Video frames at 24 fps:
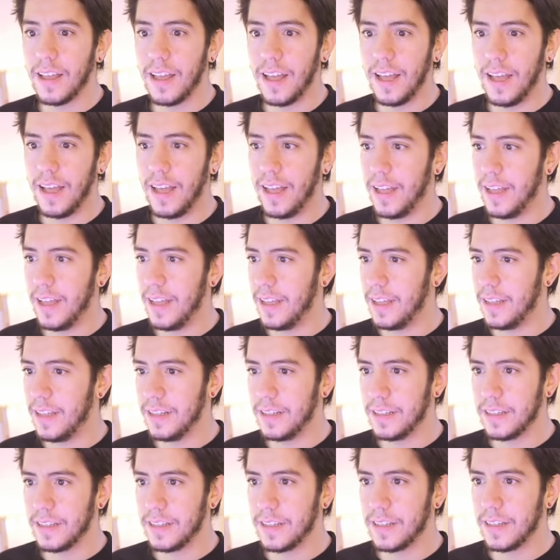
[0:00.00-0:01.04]

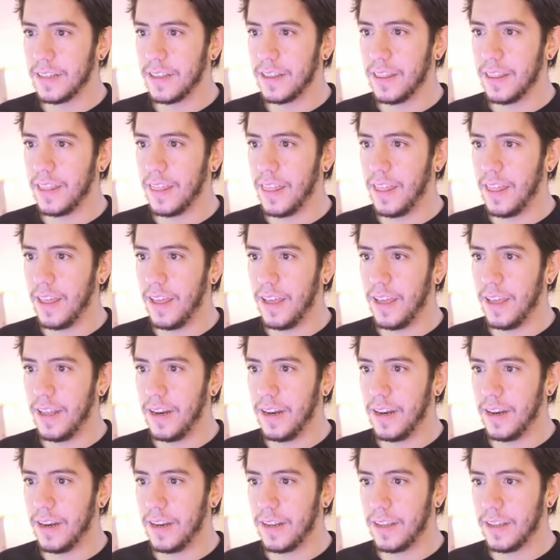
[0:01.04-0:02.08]
and
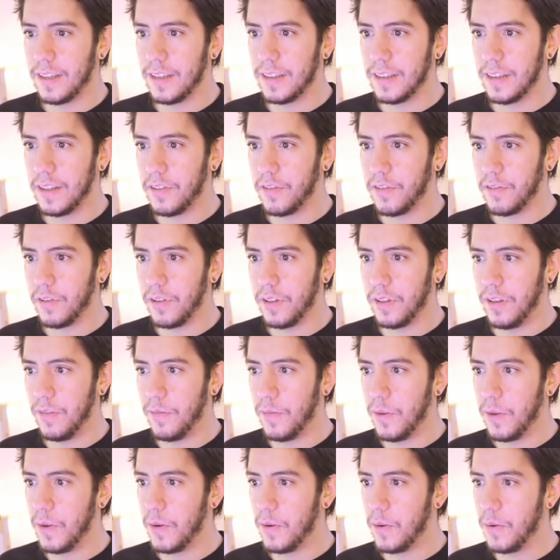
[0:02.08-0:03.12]
then the 3D
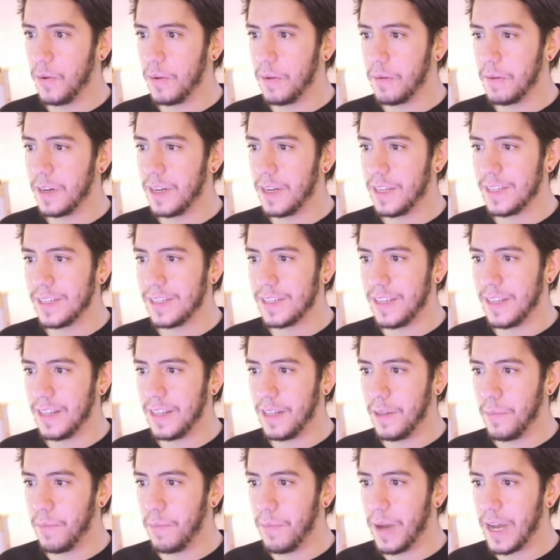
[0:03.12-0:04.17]
view, I'm gonna set
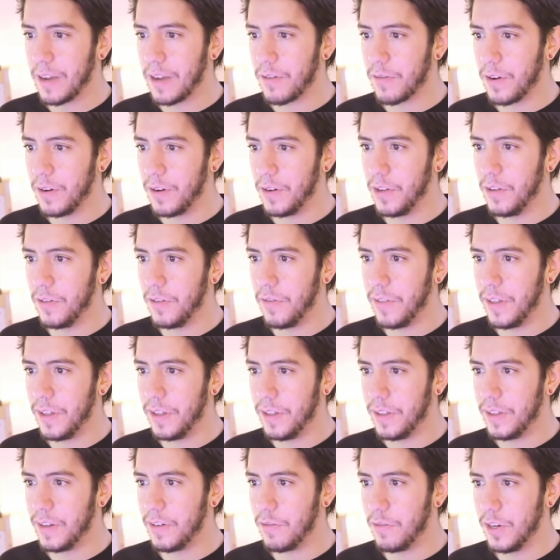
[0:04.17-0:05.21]
the background of
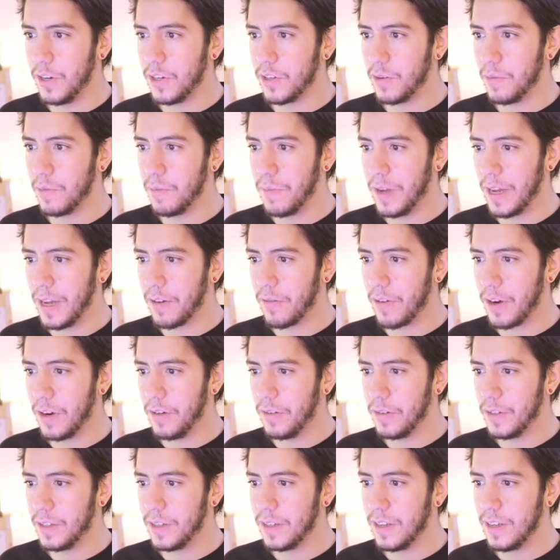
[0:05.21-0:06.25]
the region
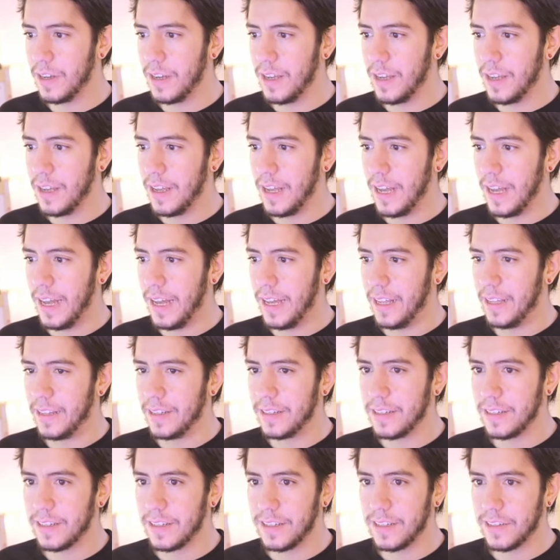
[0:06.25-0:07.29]
background
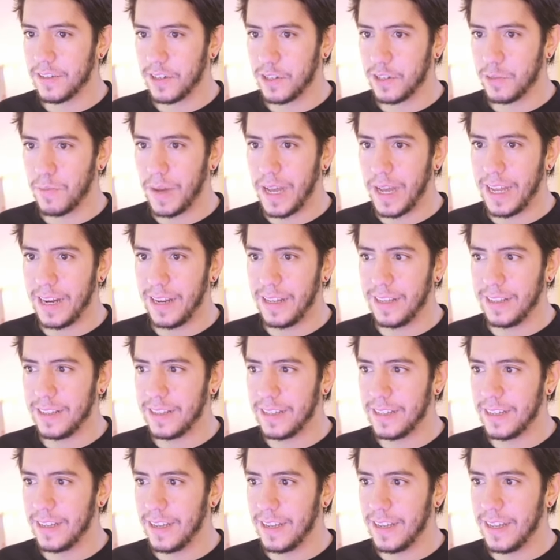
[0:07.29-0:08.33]
as
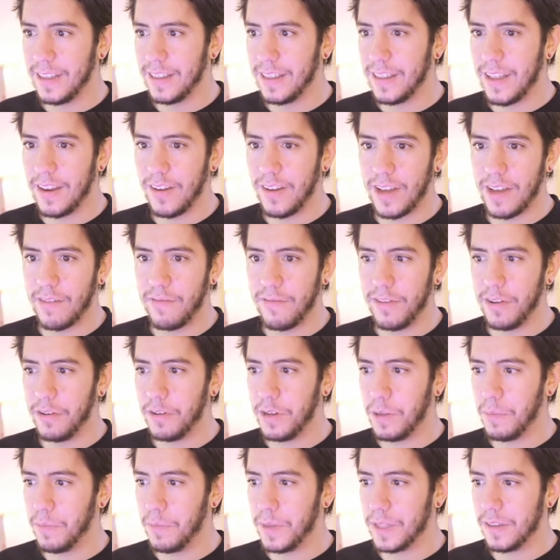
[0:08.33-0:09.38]
transparent. Then you have
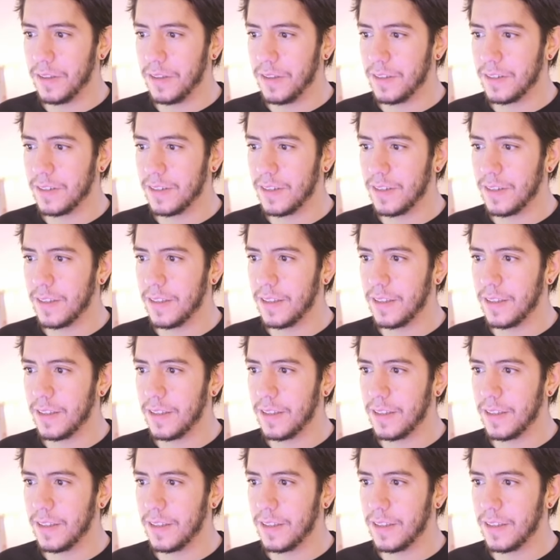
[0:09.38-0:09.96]
floating buttons,